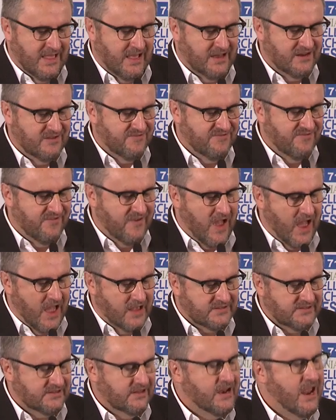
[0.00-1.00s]
And in
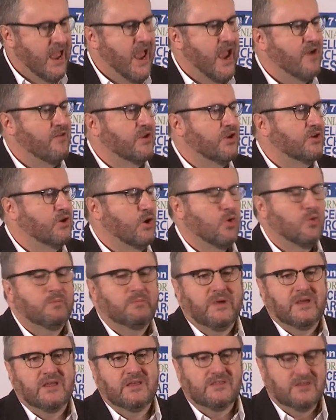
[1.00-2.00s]
fact, an area no
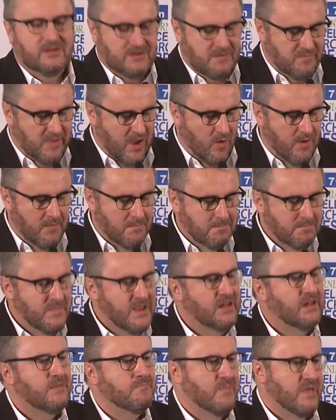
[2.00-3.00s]
bigger than about 1
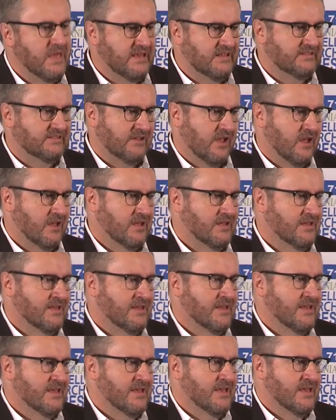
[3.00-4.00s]
millimeter
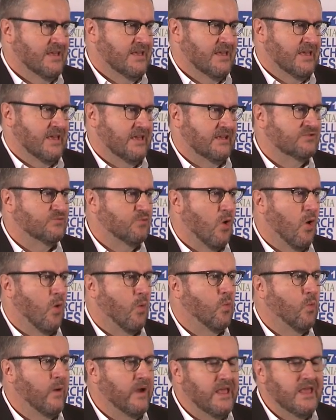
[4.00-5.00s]
is
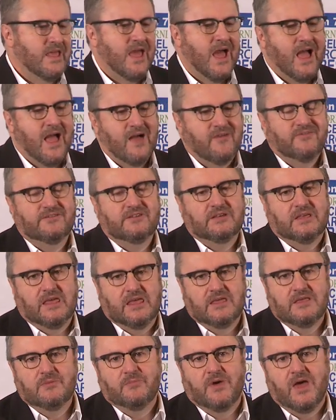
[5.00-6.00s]
what we have to
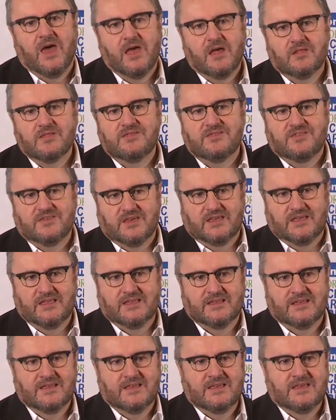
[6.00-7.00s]
keep healthy
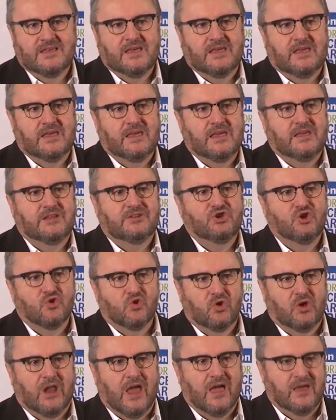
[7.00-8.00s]
in
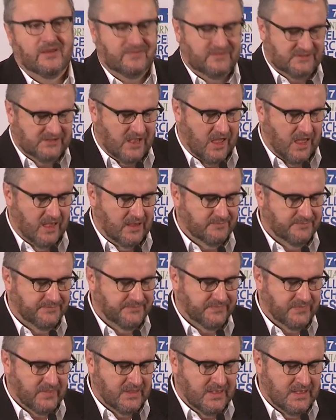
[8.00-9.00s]
your lifetime.
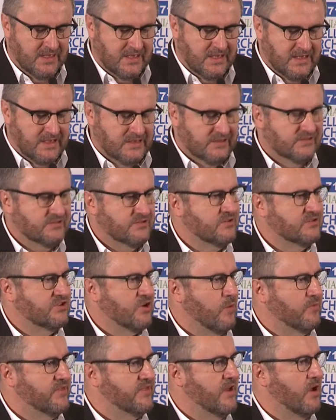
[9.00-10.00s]
So as
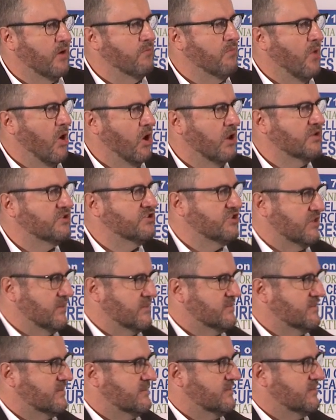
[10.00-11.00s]

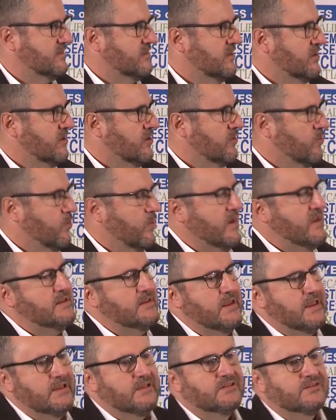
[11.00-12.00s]
ophthalmologists, we
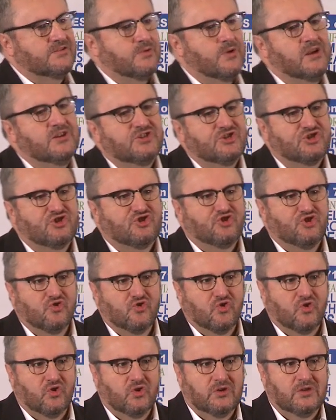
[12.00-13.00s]
need to
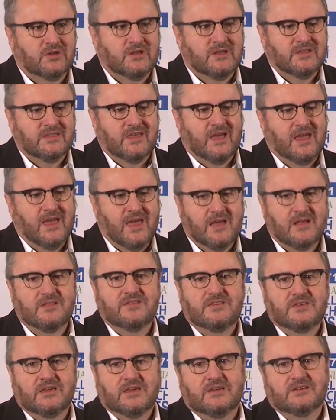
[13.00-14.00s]
ensure the
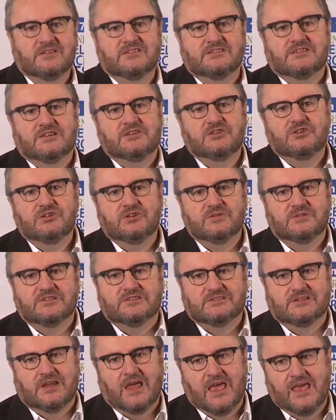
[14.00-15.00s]
healthy continued
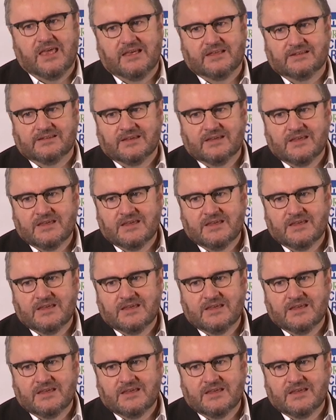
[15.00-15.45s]
state